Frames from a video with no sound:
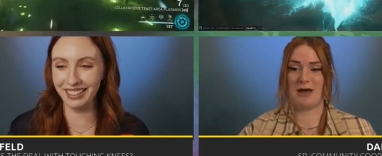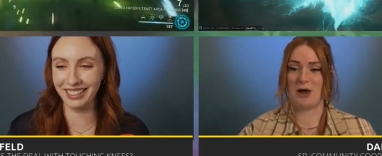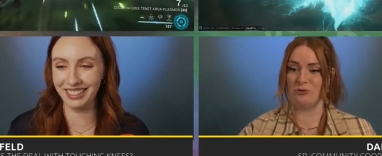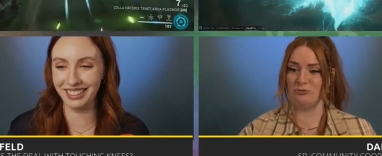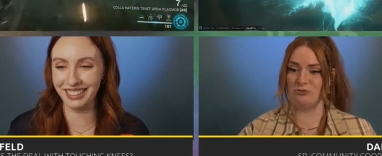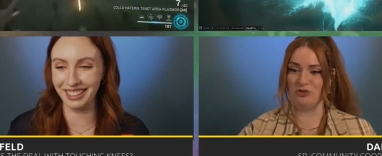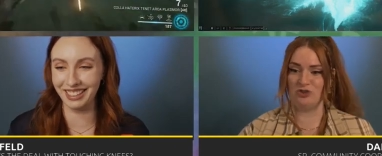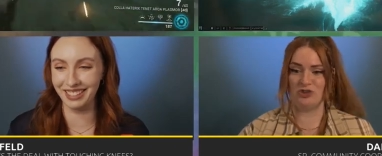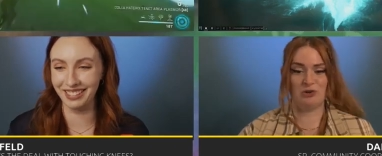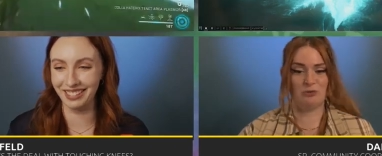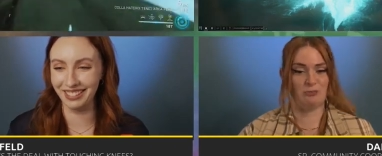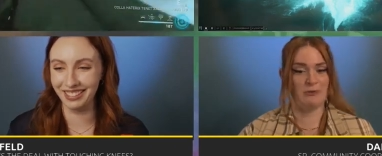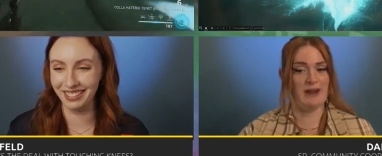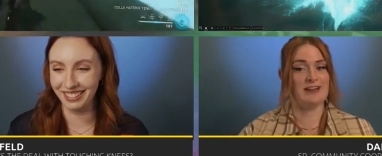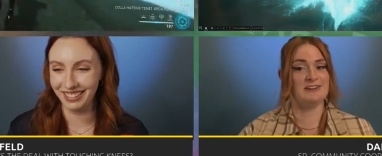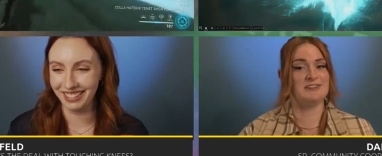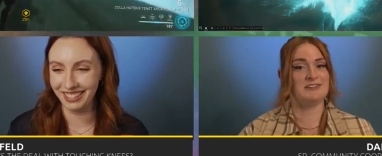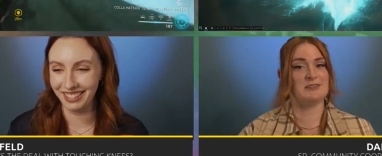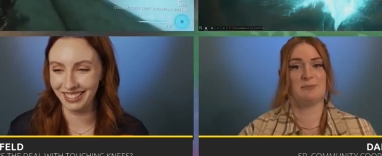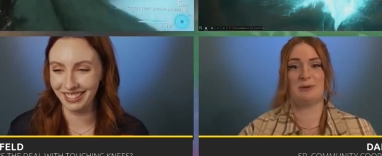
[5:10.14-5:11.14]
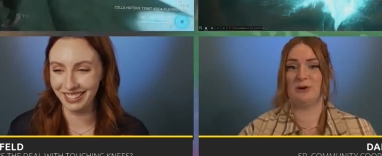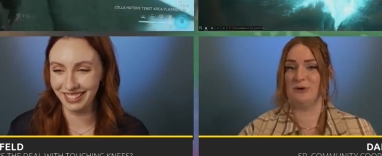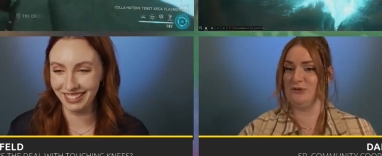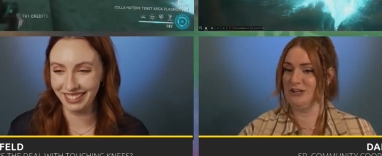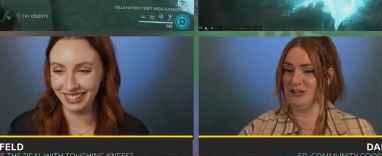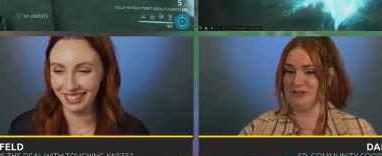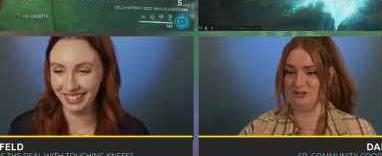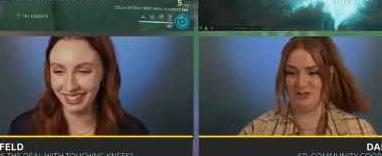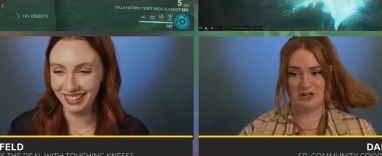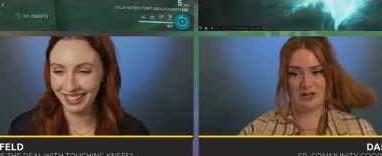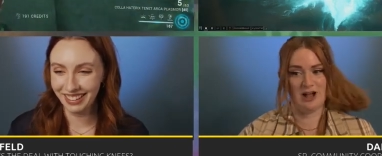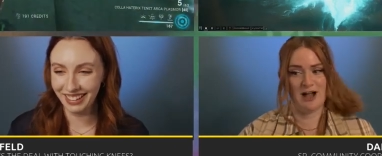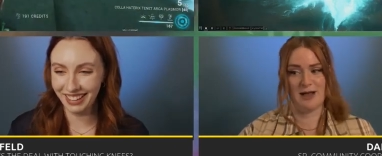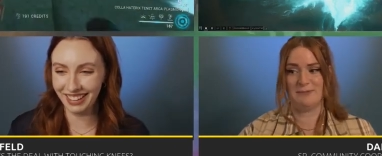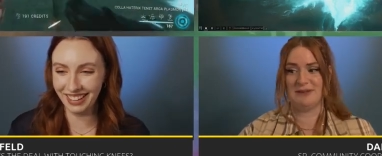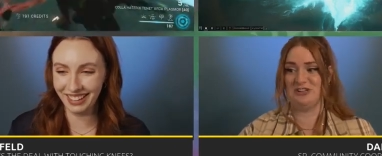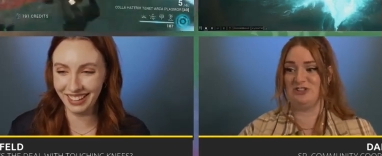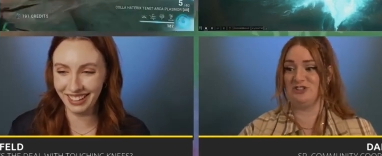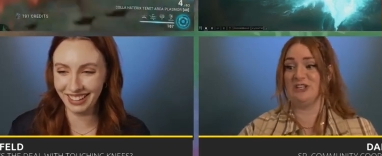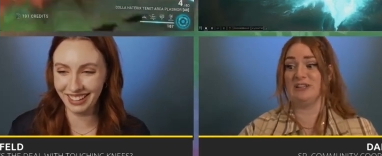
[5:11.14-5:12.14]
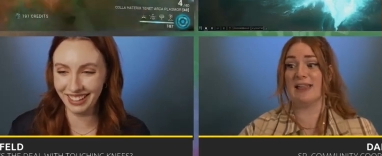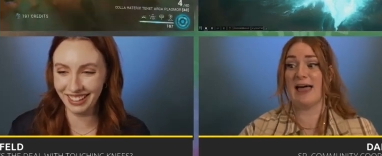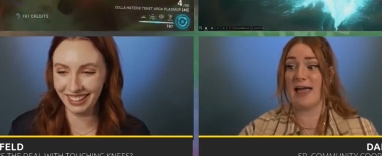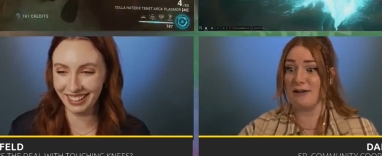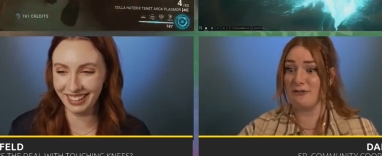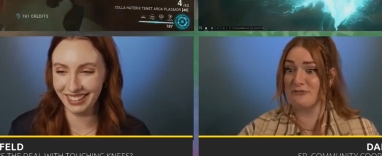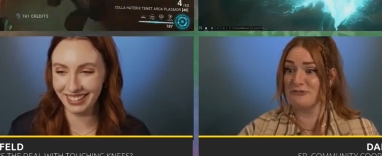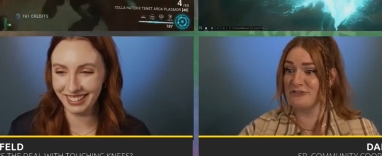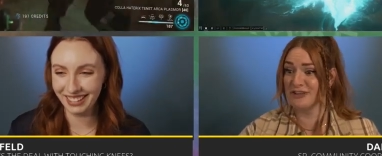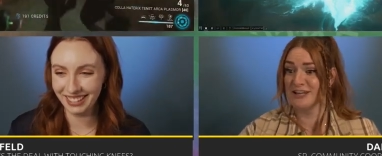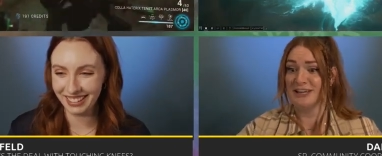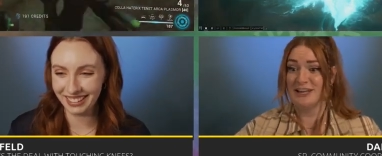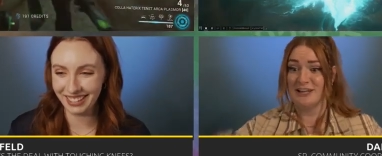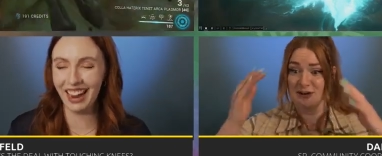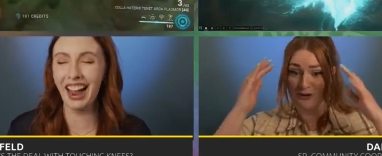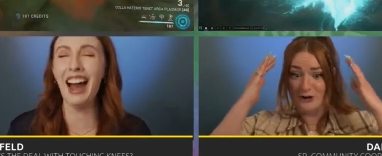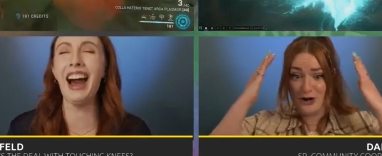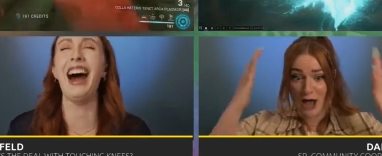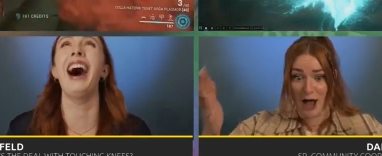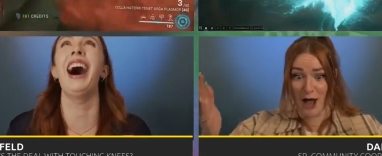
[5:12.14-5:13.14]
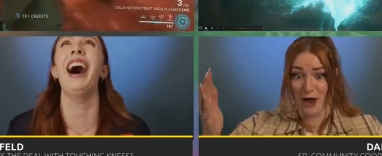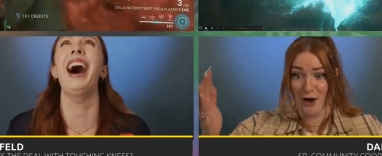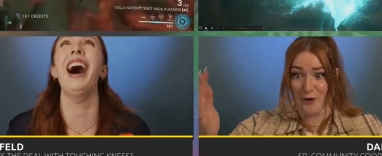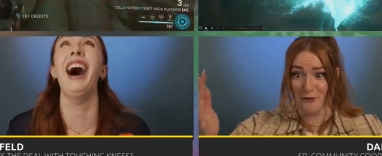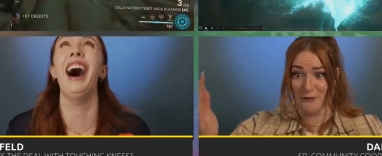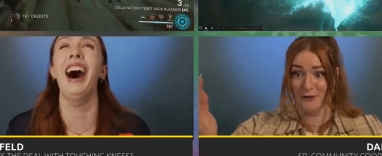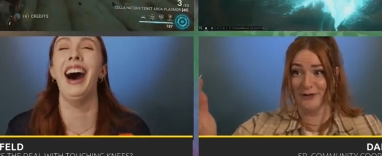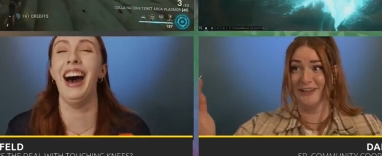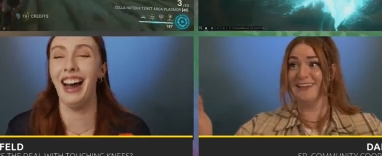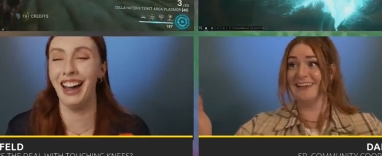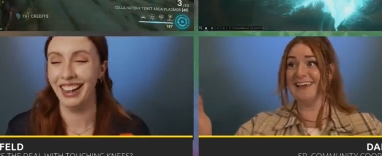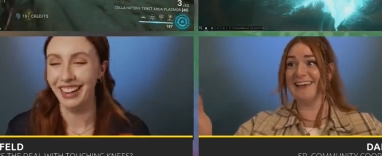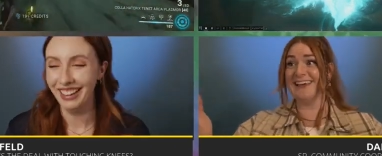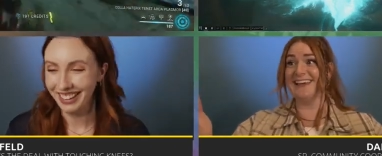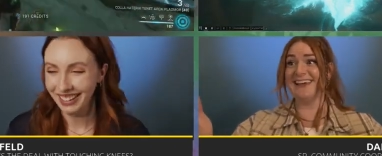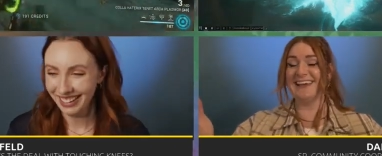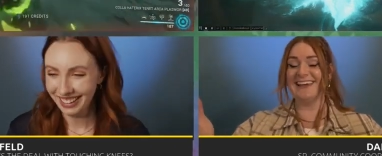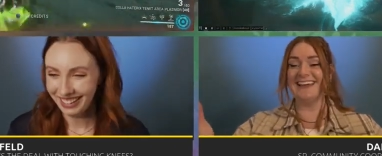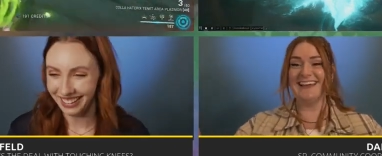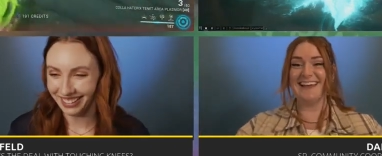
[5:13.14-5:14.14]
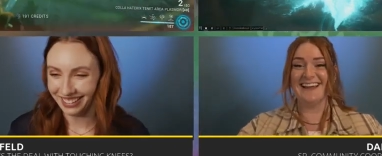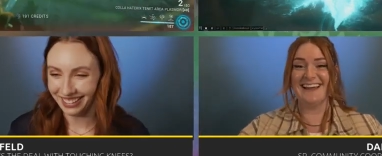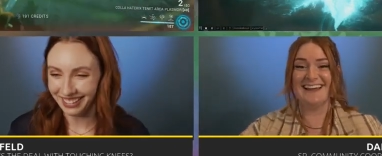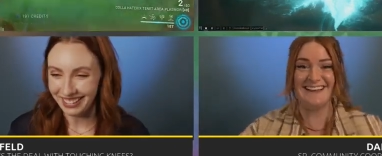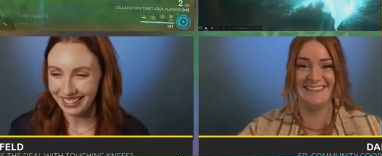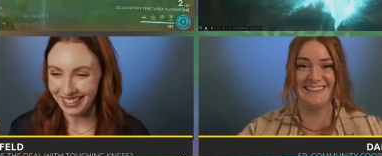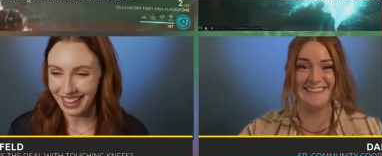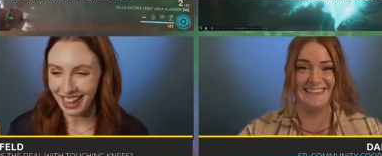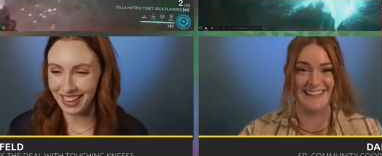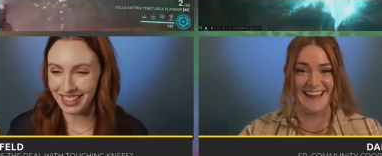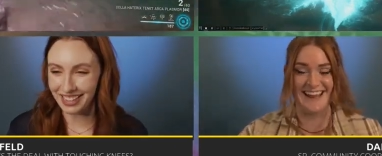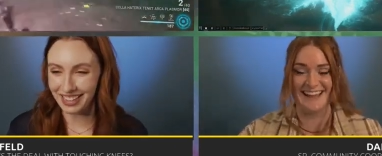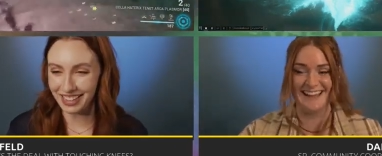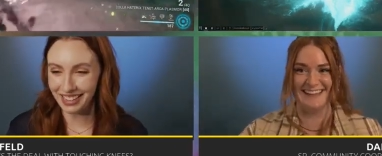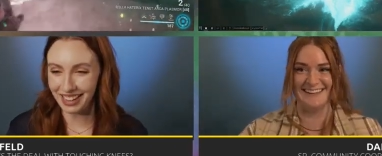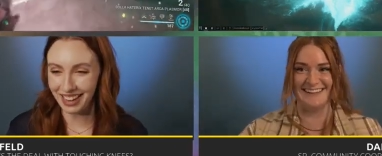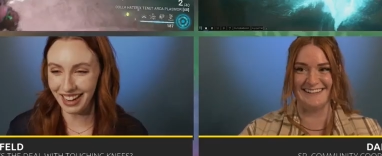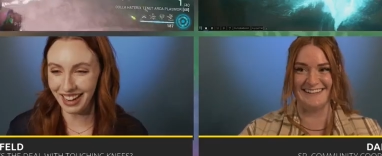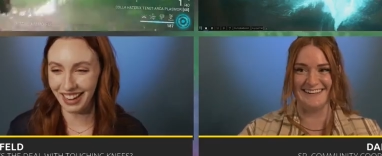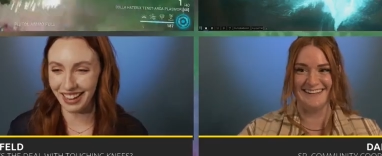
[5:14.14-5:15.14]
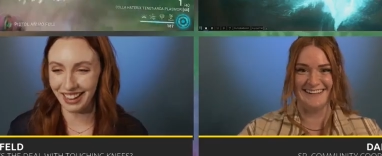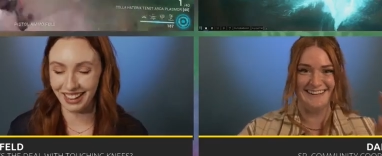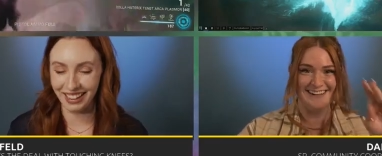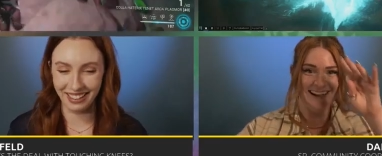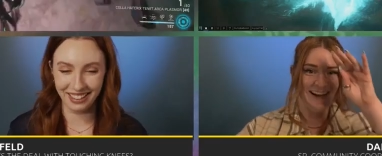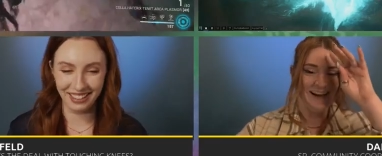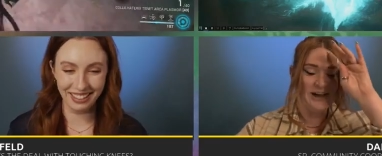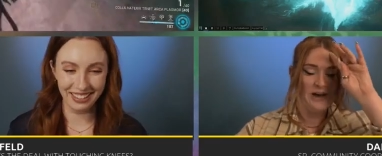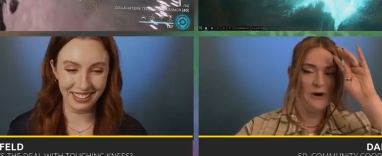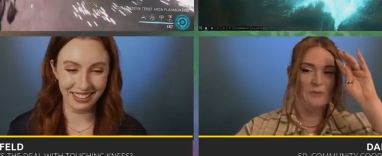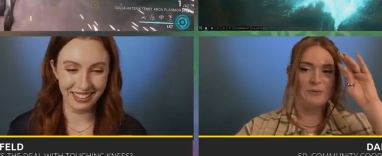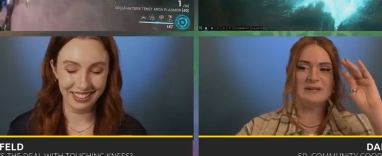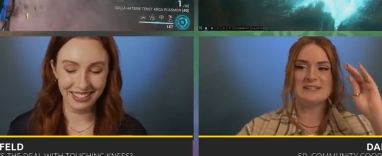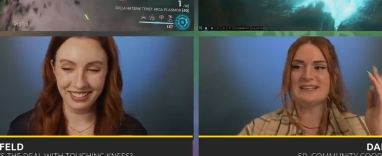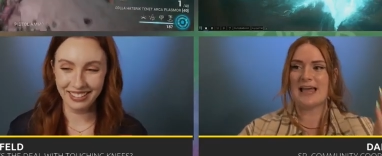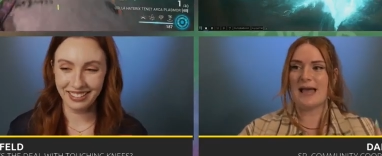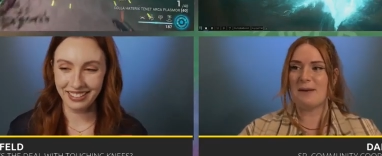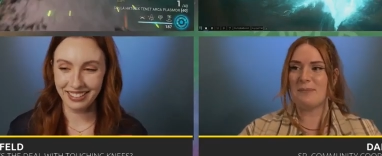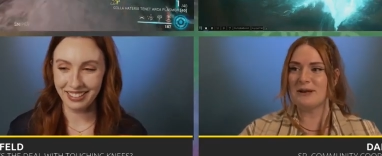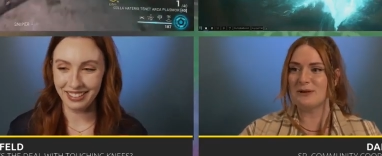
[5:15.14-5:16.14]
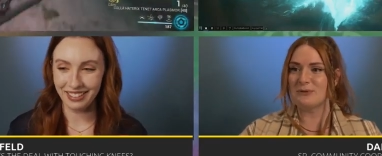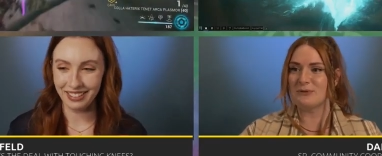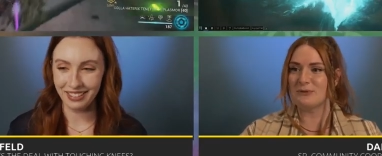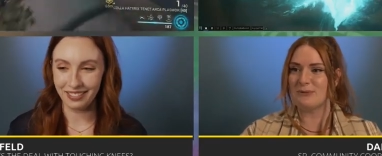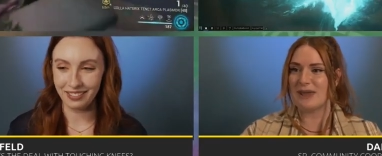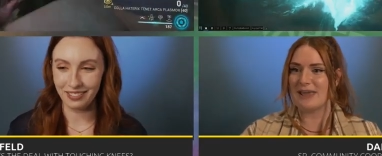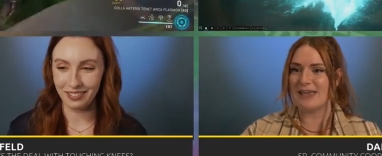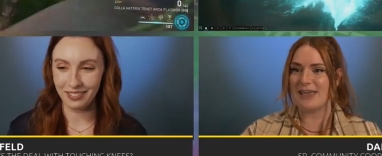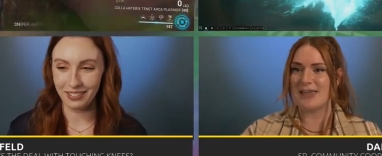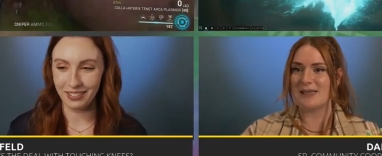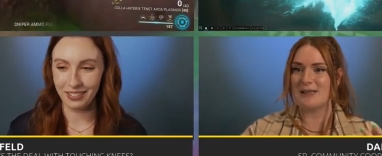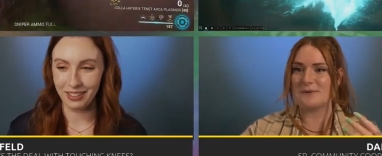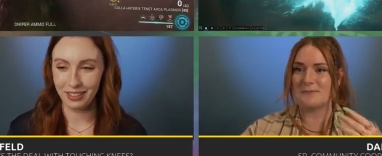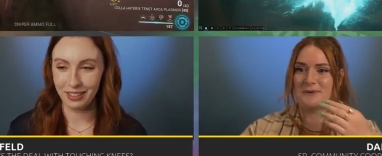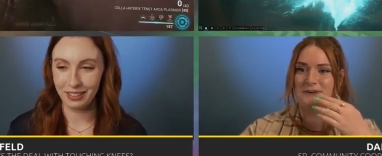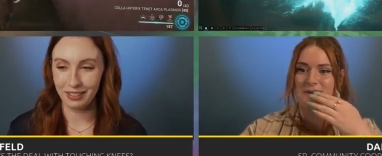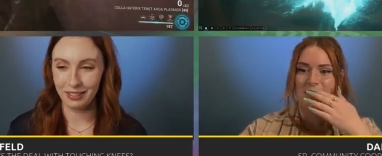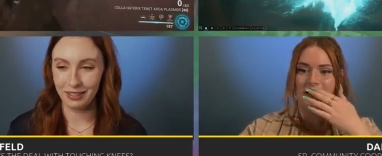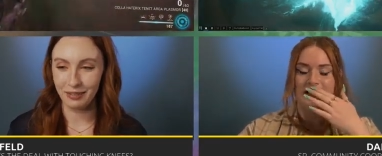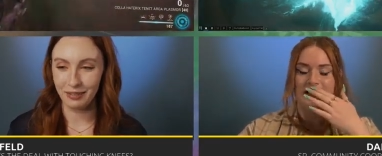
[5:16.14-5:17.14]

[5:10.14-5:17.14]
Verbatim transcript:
Speaker 1: mountain. she, she, ran to the building. She got me. She left. No!
Speaker 2: and she's gone.
Speaker 1: What is happening with my game?